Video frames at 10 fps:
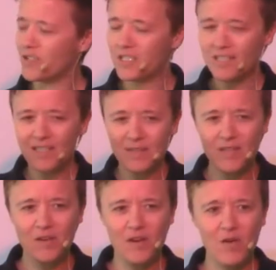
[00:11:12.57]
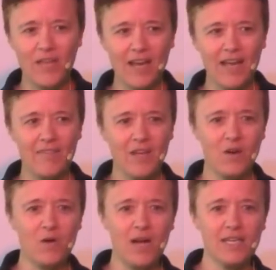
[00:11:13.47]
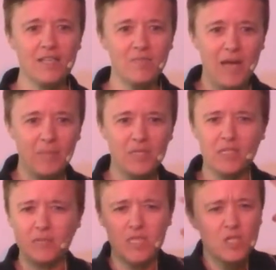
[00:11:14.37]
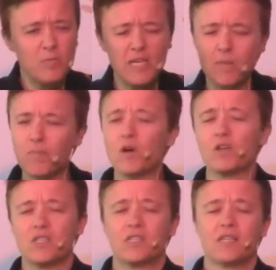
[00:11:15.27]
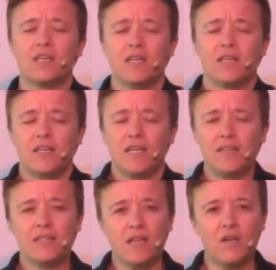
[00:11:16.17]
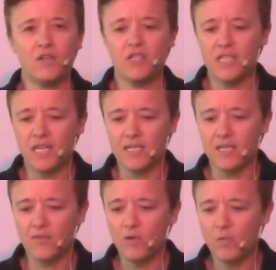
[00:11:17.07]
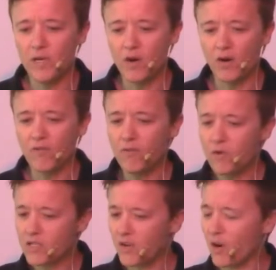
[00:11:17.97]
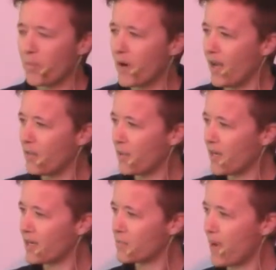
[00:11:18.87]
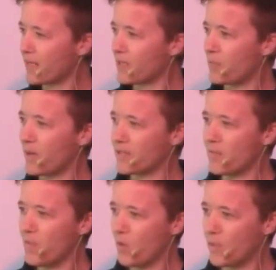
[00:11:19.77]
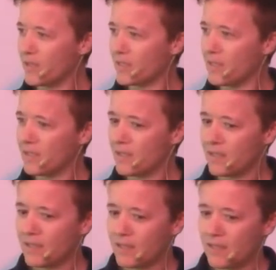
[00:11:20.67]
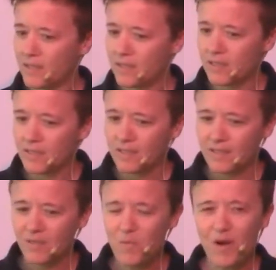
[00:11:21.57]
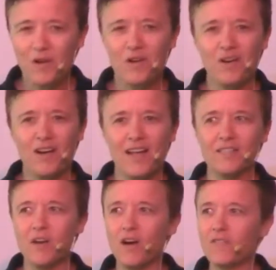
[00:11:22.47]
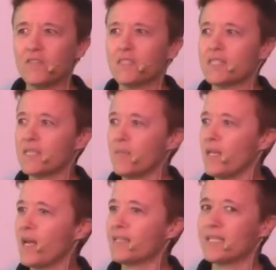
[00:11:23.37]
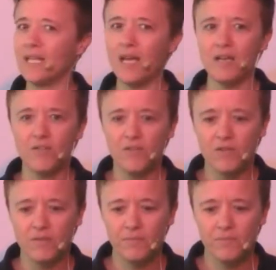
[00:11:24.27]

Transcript: Just you know, that, have that whole idea of baptism and just being immersed in this understanding of who we are, focusing our breath, bringing us back to the present moment. And water has often symbolized life.